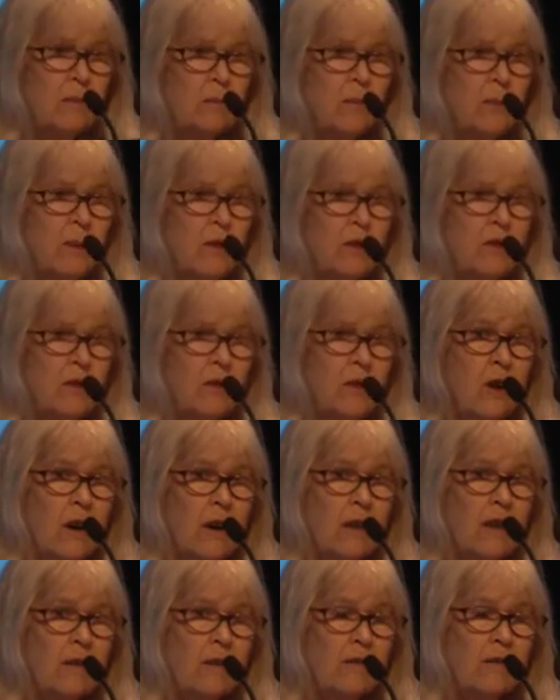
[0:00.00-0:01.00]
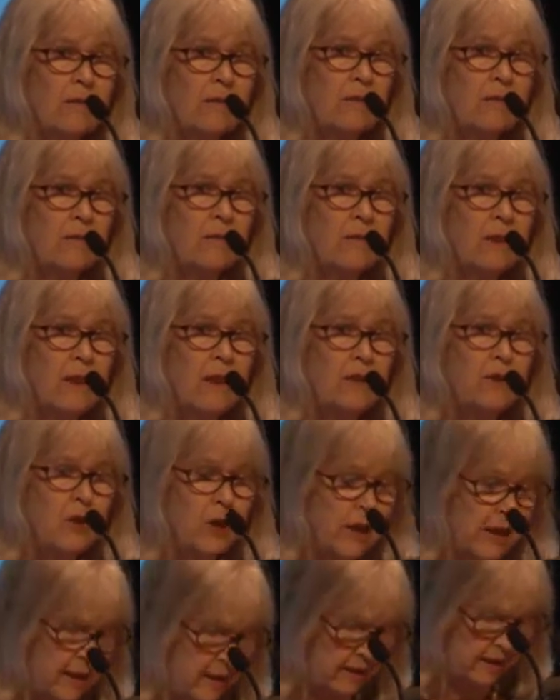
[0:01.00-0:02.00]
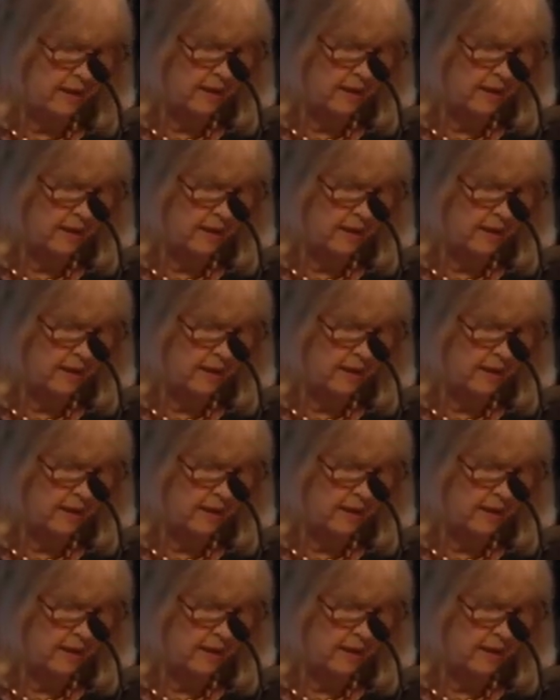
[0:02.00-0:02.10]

Buddhist Art on China's